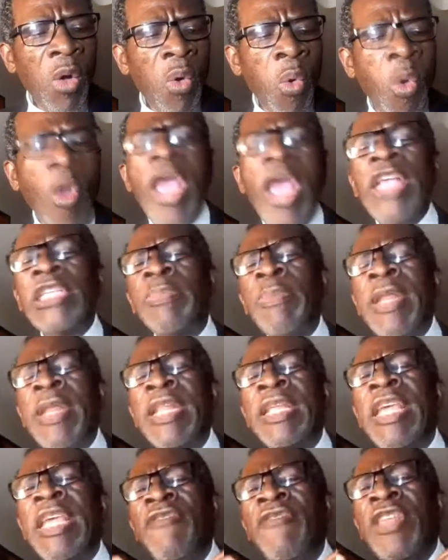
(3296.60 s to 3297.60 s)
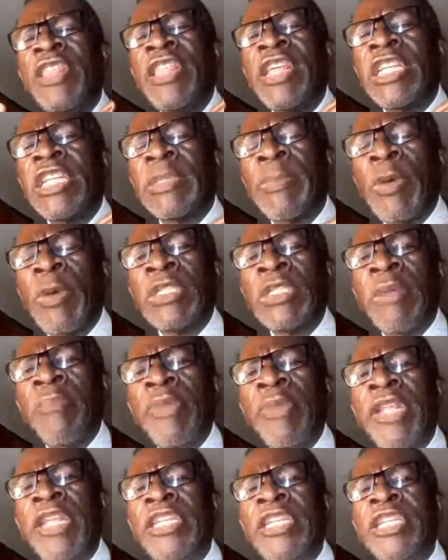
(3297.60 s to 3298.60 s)
who has been given the
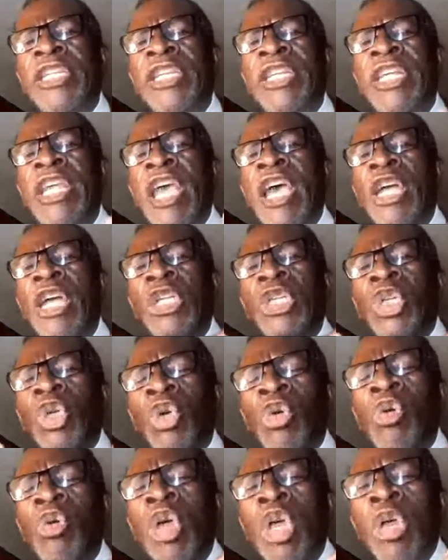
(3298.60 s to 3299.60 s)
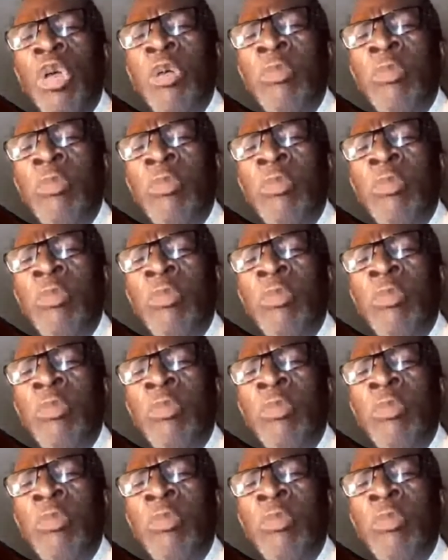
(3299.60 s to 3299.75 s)
responsibility to